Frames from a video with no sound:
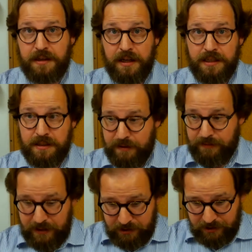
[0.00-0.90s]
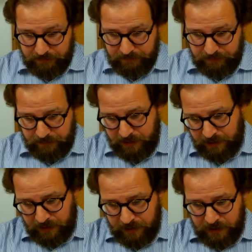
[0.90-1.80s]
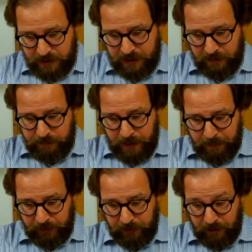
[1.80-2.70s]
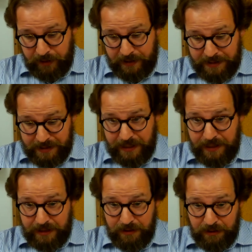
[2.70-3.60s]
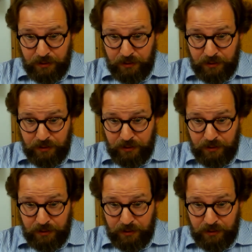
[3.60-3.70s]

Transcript: not starvation. Some people are indeed